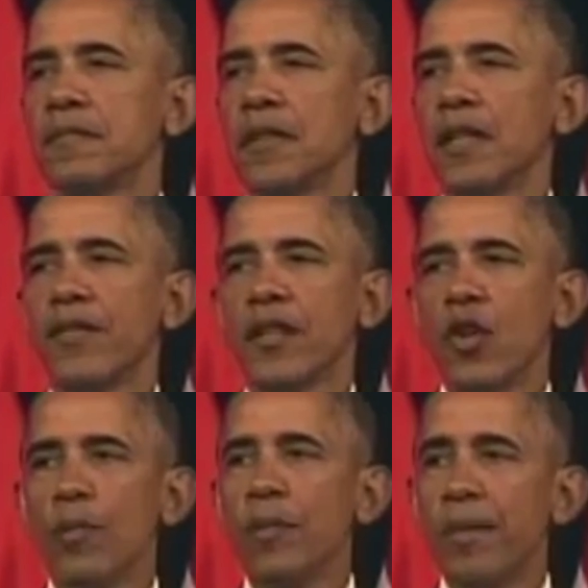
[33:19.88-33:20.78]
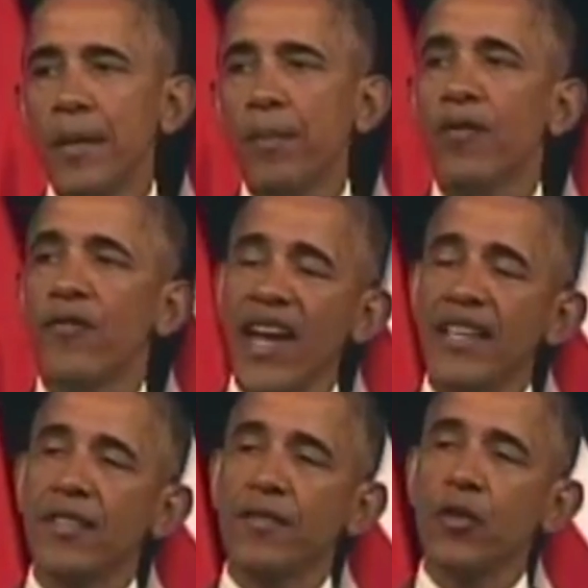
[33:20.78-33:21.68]
And if the Cuban people
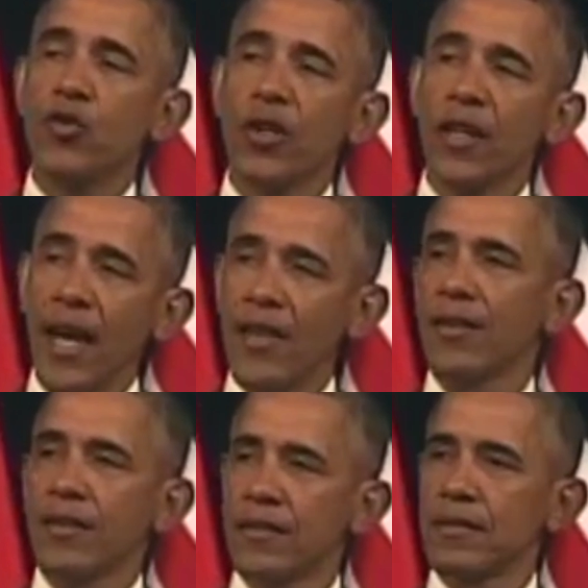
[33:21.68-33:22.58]
face the future together,